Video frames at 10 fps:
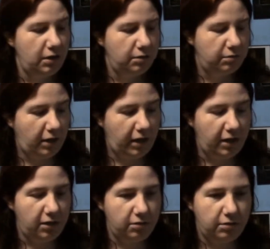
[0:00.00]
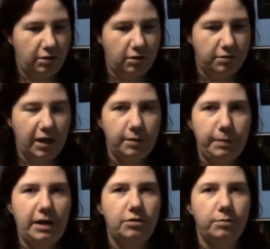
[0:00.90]
they t are taking
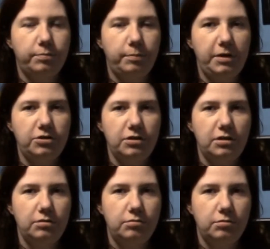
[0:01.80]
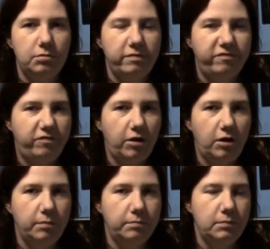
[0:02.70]
back their permissions
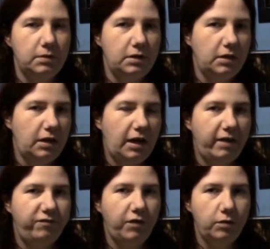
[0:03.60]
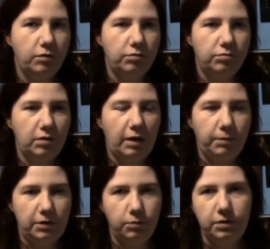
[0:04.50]
from uh, photos so that
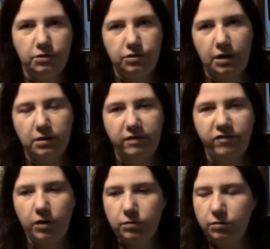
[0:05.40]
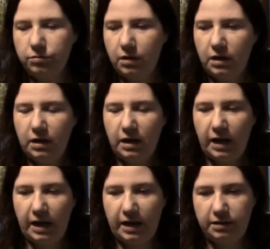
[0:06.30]
way no one can share their photos,
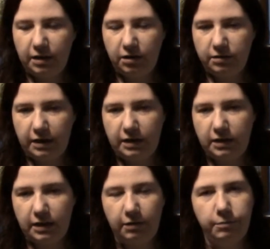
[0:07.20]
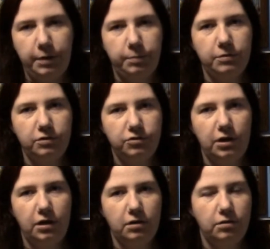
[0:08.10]
and they are not allowing people to
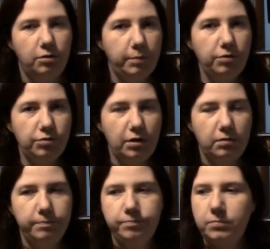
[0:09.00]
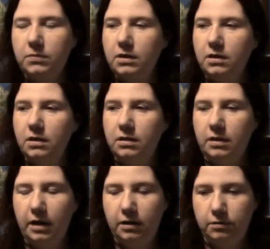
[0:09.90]
share their music.
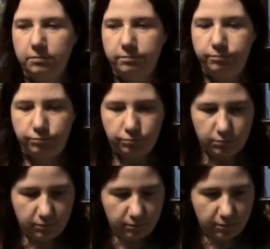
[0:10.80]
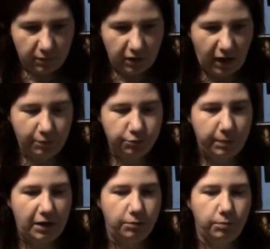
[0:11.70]
Now, I was
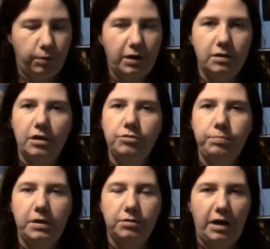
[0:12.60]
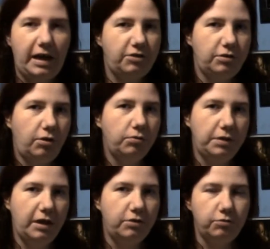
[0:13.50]
made aware of this because I actually own
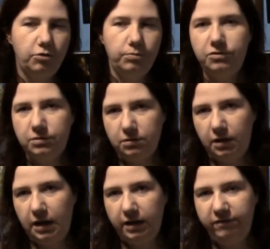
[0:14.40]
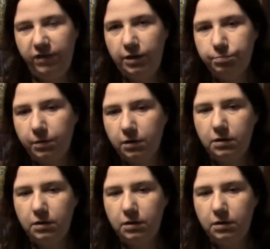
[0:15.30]
a group on Facebook.